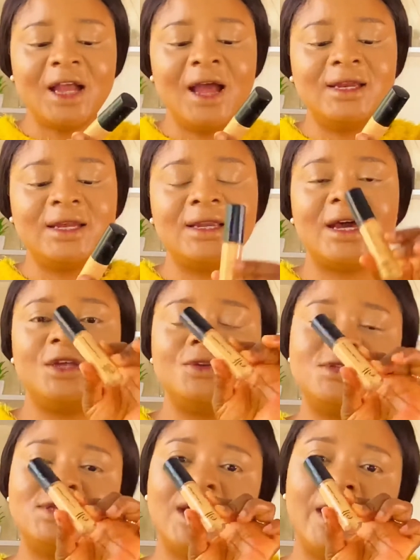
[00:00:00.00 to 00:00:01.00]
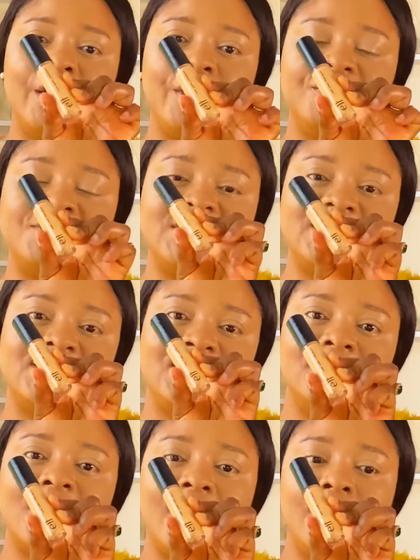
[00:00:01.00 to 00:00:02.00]
and then I use the e.l.f.
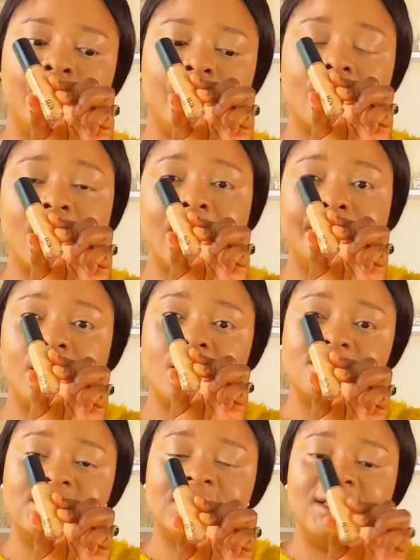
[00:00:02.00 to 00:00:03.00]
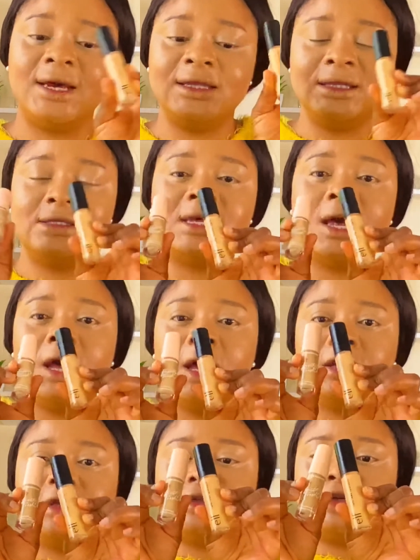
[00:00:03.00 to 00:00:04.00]
16-hour camo concealer. That's
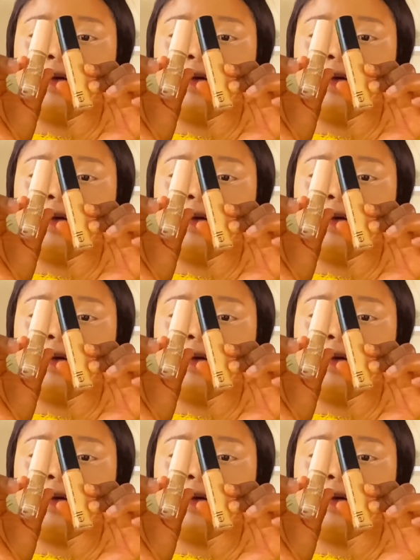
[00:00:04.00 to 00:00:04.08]
the two